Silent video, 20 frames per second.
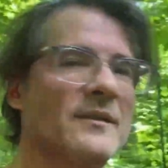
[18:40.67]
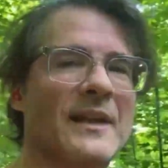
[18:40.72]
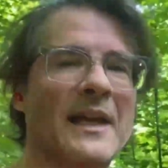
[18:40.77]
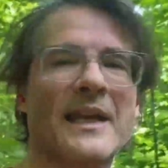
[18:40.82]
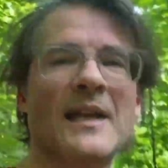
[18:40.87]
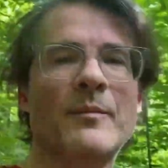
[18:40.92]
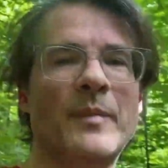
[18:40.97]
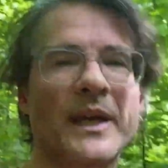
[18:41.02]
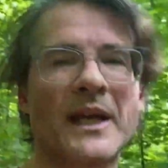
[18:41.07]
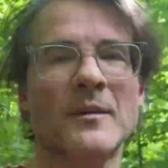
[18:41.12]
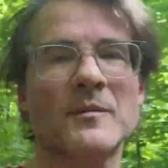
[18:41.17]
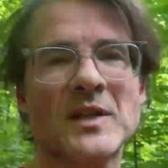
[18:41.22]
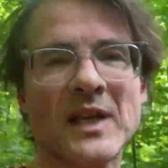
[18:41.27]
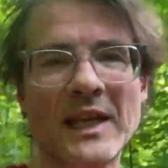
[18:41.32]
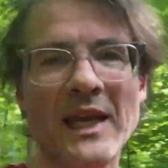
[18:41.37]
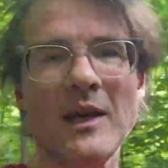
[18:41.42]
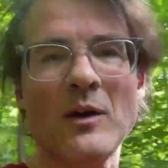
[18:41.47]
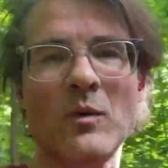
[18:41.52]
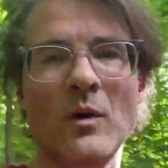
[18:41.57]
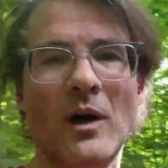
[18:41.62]
then it becomes a
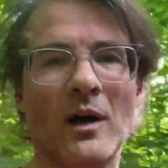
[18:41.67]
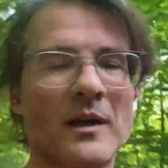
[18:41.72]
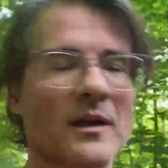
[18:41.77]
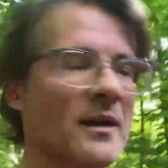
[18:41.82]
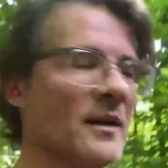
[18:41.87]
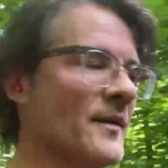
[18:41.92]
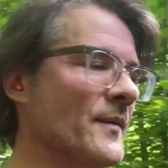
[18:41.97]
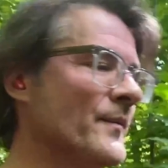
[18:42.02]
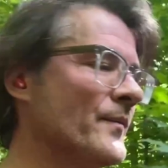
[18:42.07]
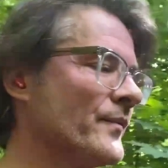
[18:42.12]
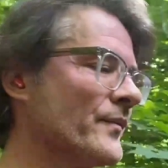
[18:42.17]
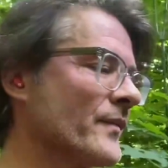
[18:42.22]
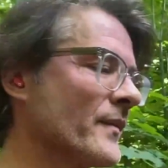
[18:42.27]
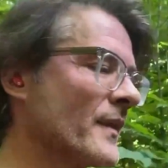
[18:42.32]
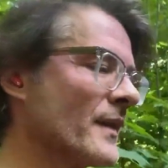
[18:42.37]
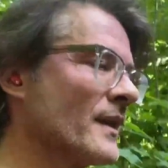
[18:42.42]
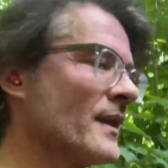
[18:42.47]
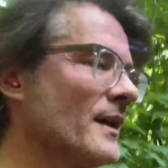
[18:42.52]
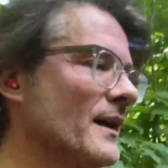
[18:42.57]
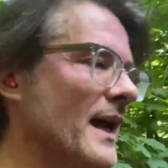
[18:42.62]
cakewalk.
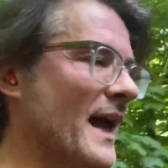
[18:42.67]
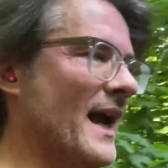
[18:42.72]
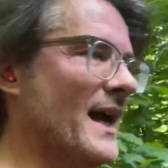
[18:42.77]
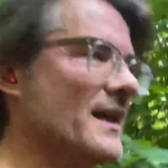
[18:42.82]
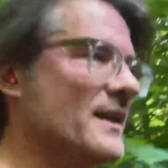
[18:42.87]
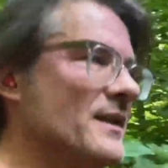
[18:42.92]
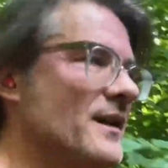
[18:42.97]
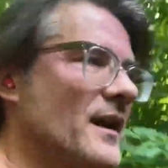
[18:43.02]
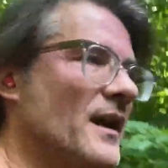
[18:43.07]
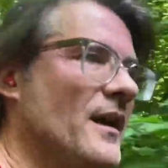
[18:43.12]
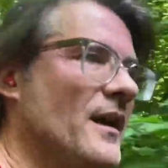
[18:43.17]
And